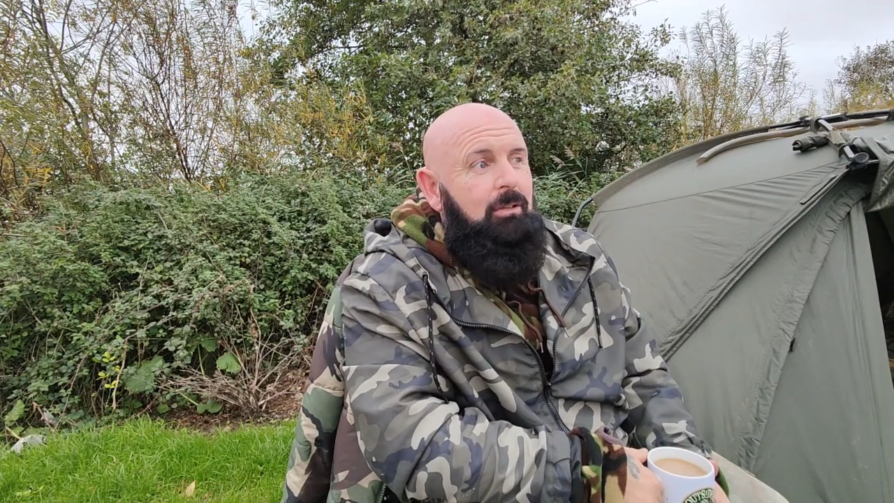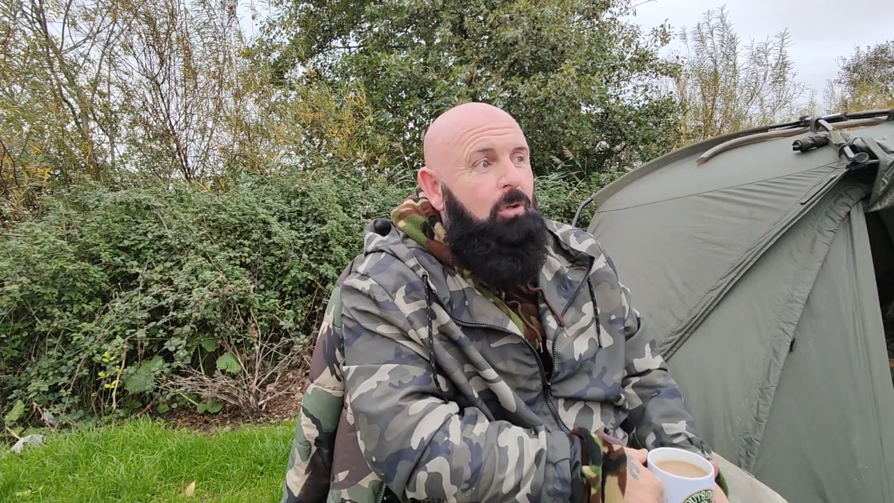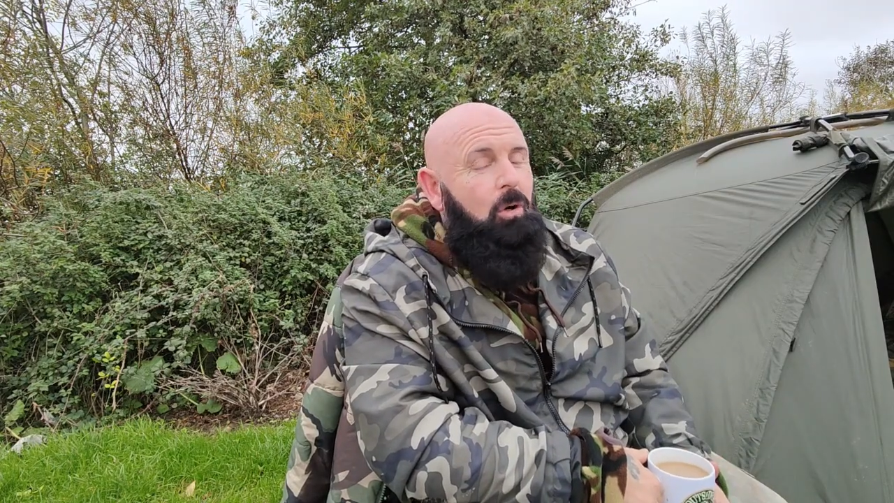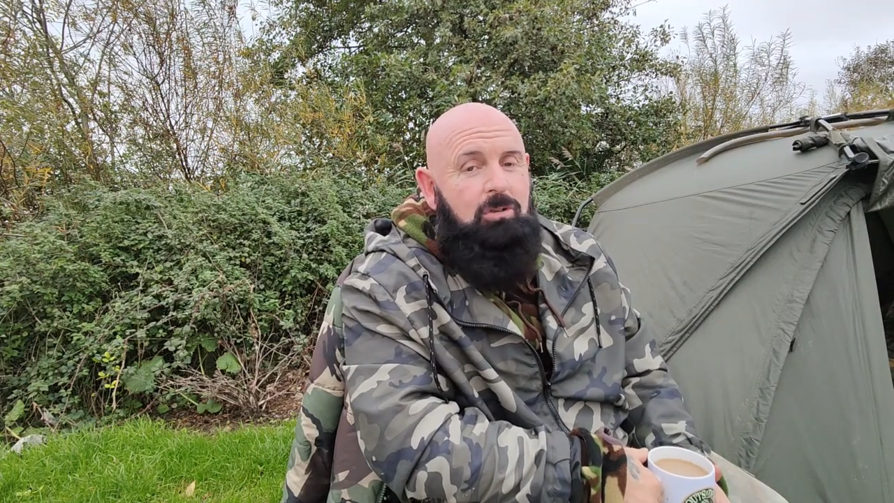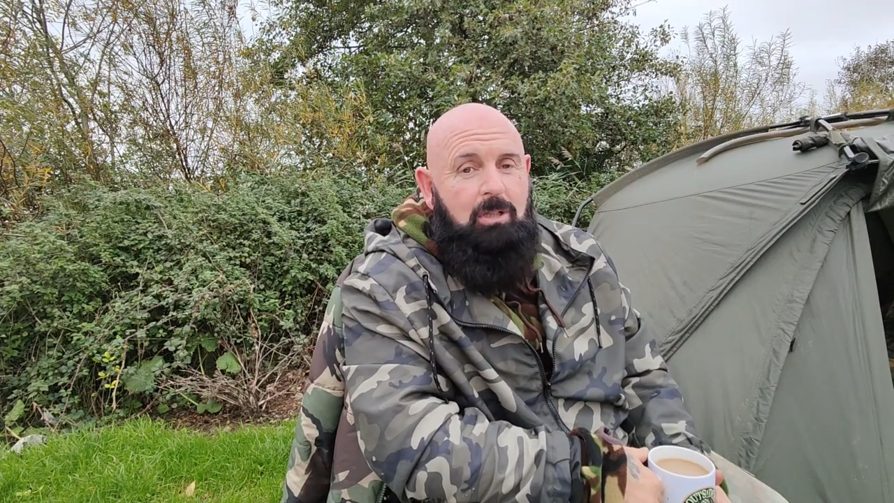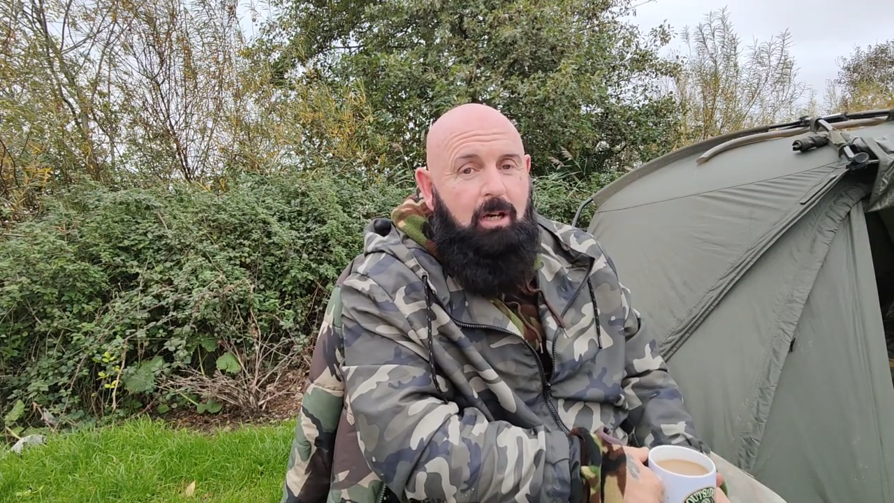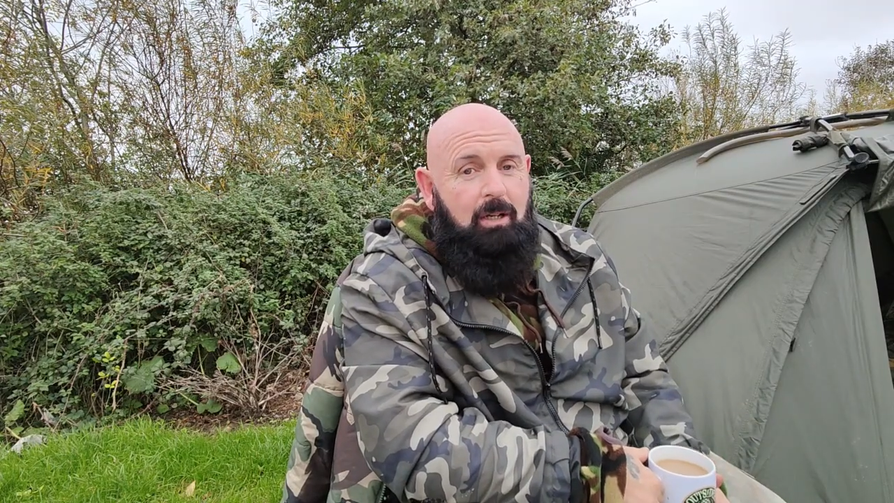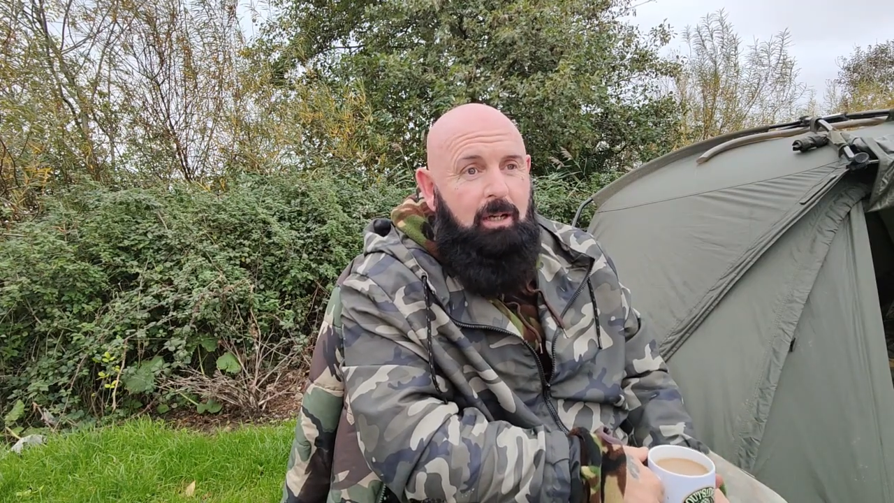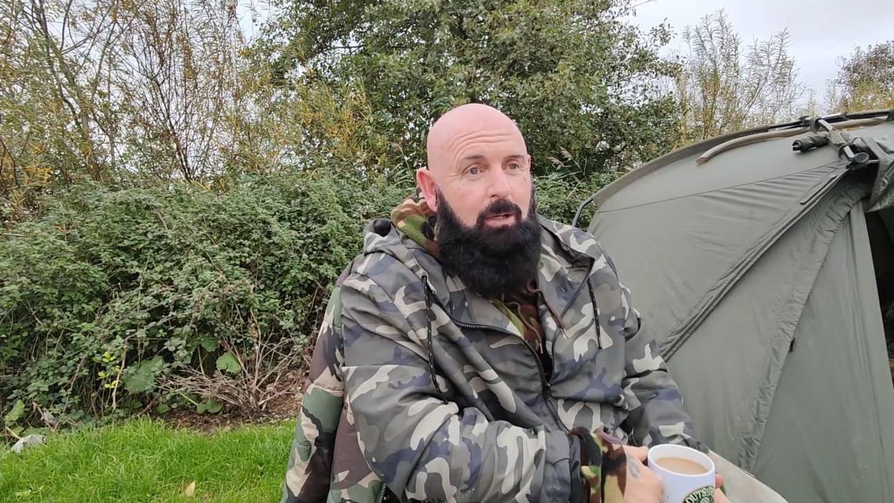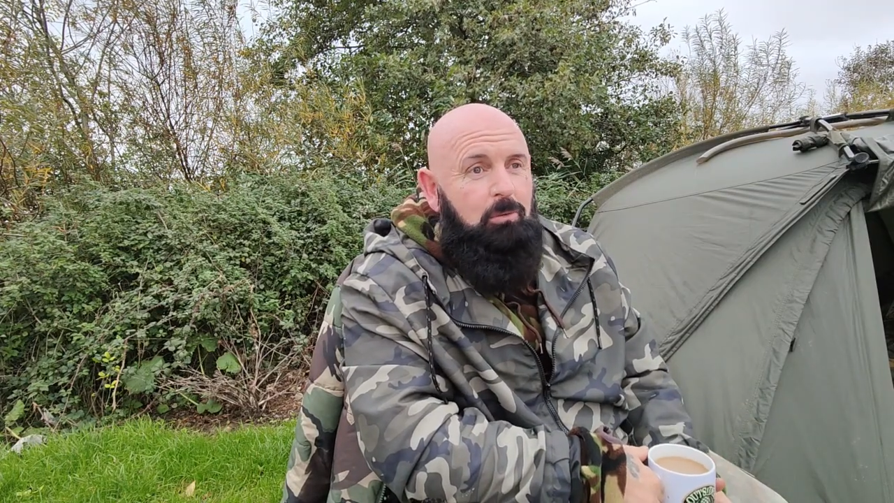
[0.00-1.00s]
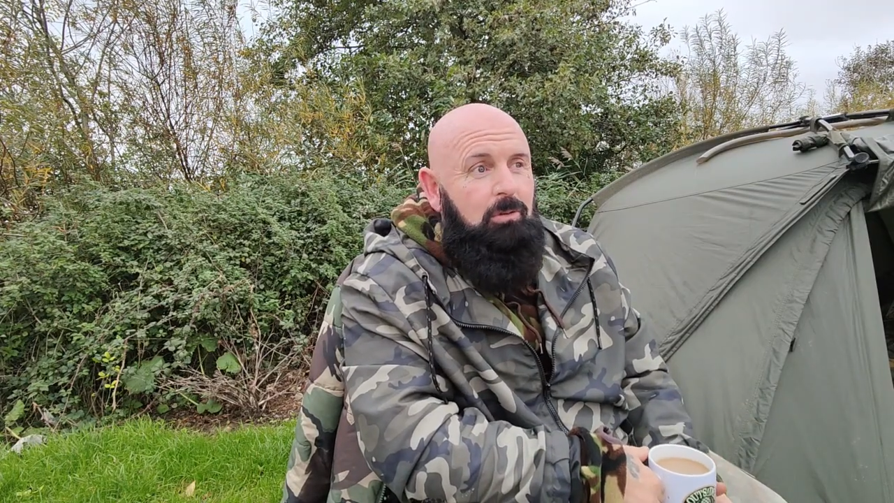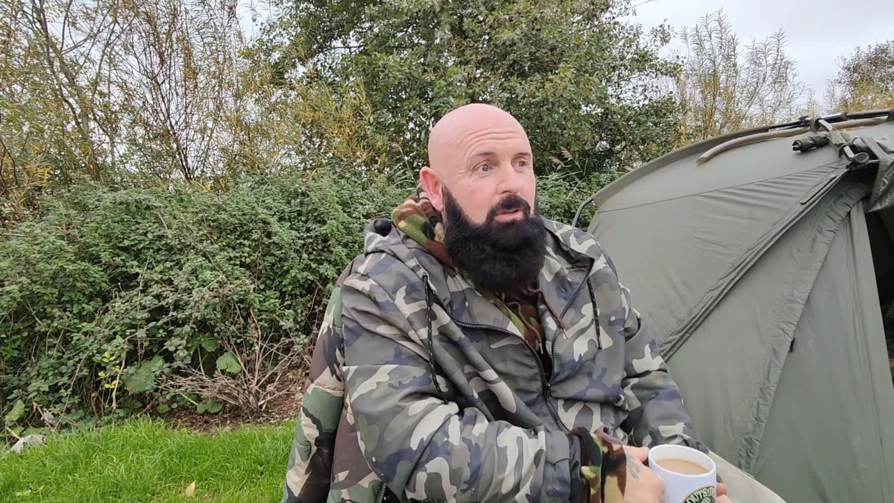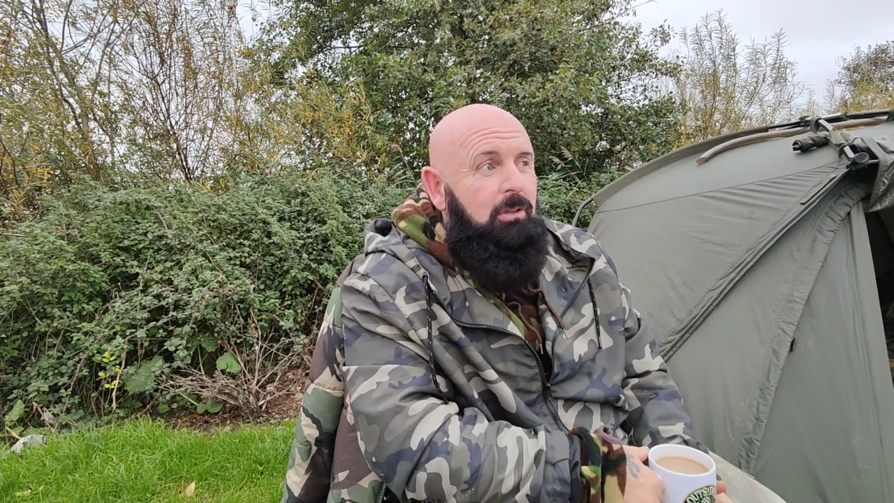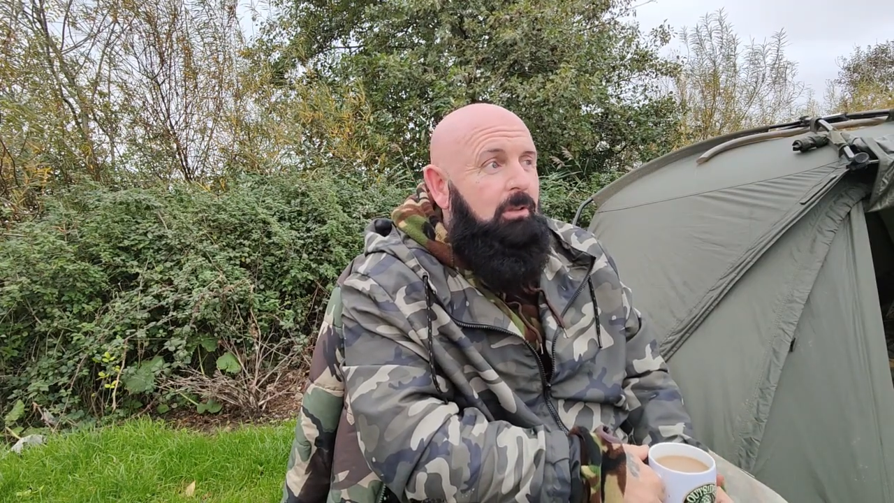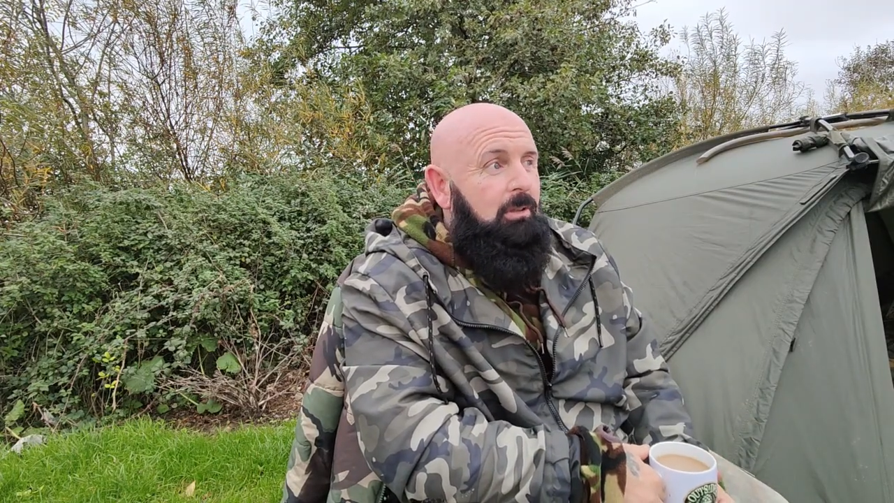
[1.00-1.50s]
Dogs are allowed,
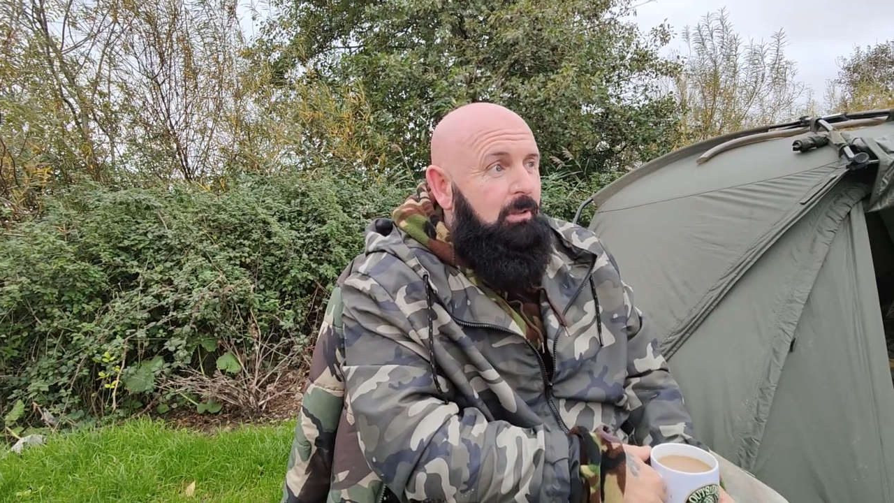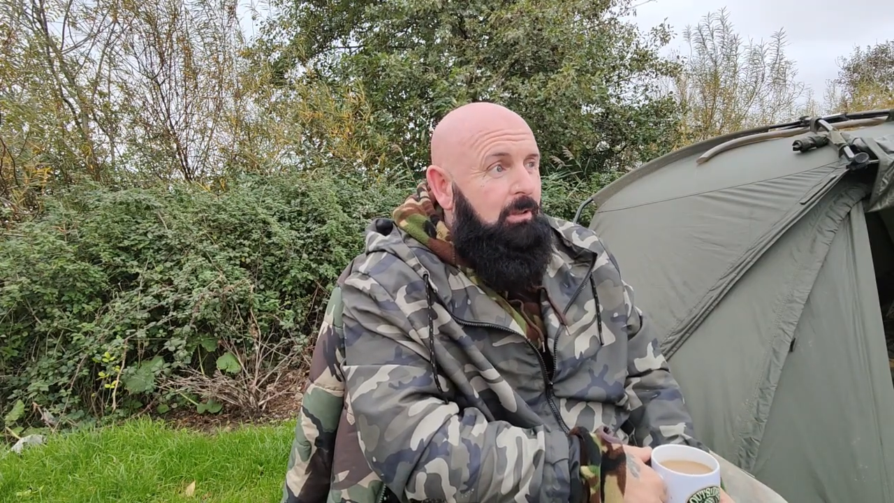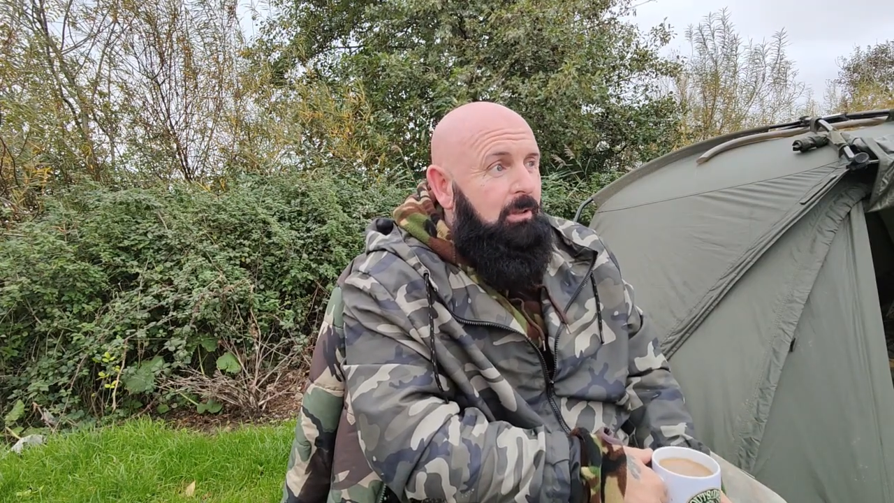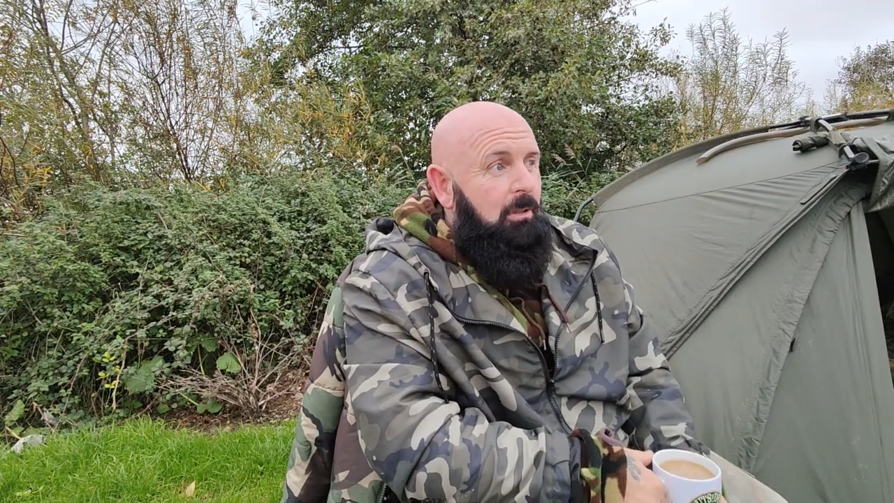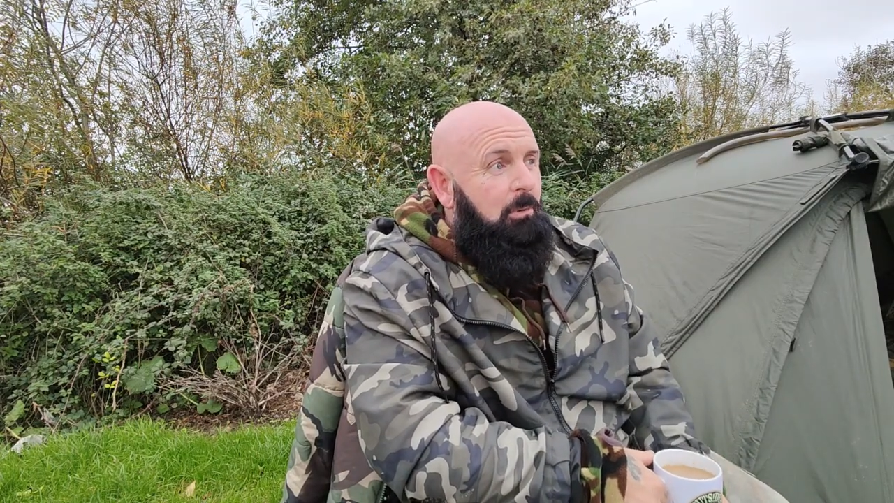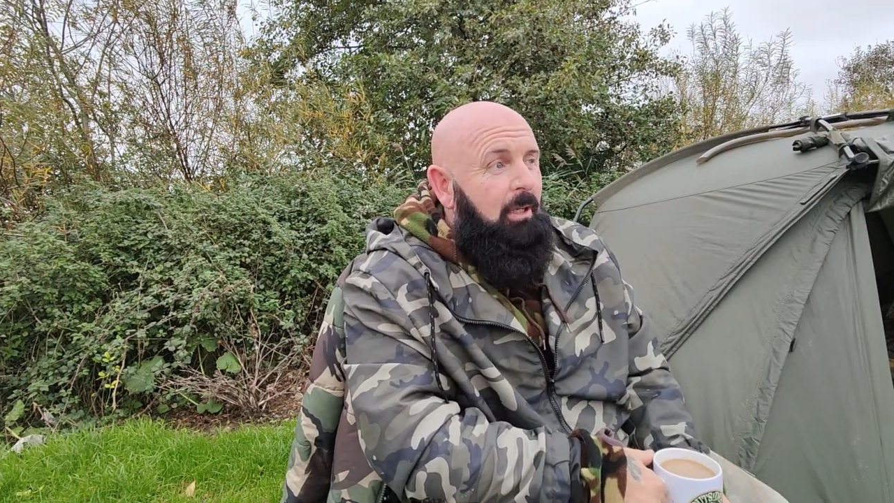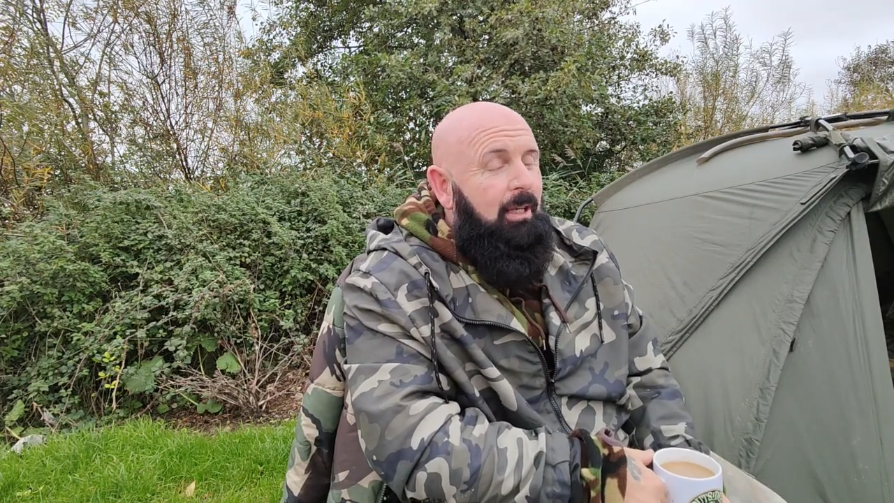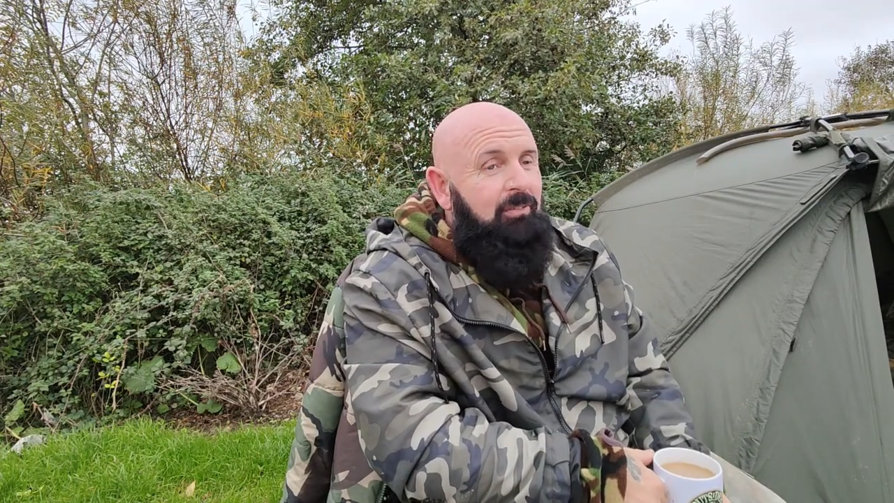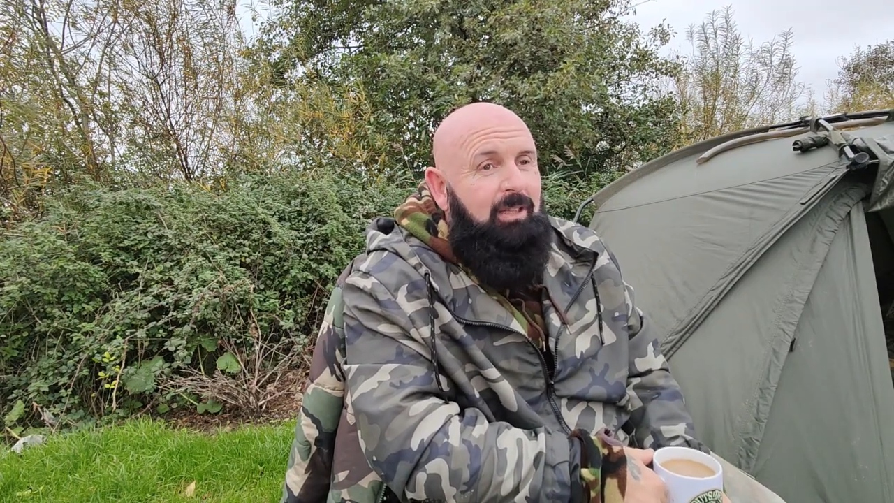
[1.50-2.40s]
but I'd have